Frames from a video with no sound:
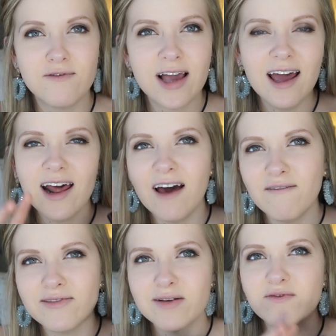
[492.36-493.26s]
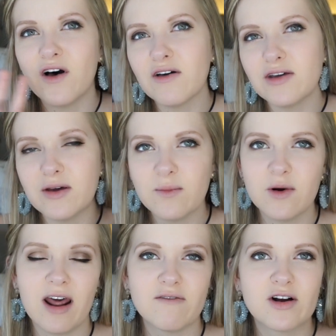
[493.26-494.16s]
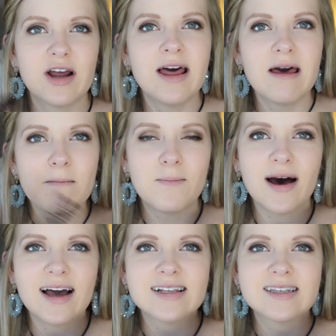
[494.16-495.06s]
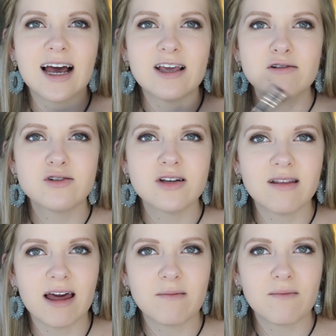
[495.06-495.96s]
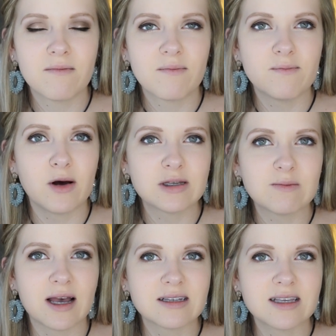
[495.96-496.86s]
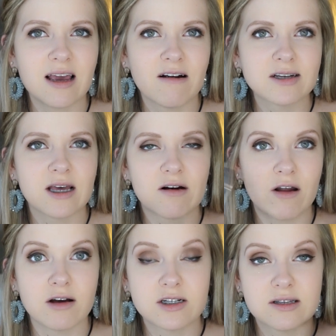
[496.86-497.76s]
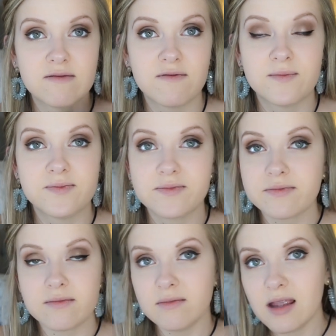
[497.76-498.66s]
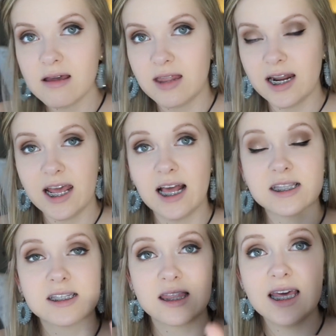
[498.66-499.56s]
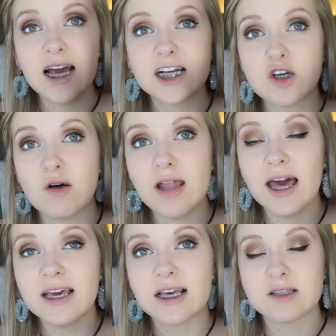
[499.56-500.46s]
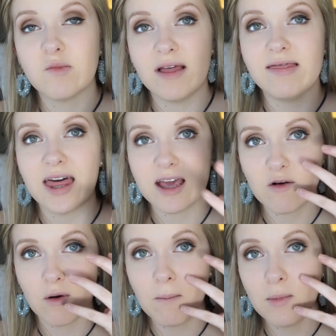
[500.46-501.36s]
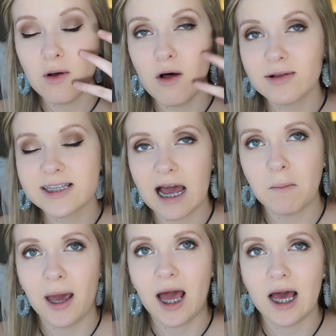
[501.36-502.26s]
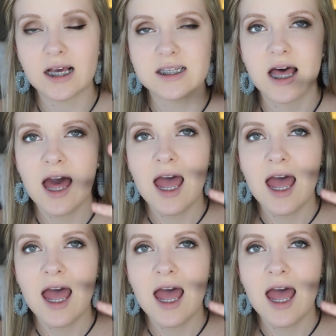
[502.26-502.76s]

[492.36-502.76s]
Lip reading: kind of have some volume, whatever, but I usually like most mascaras. I don't know, they enhance. The thing I don't like is when they crumble down my eyes.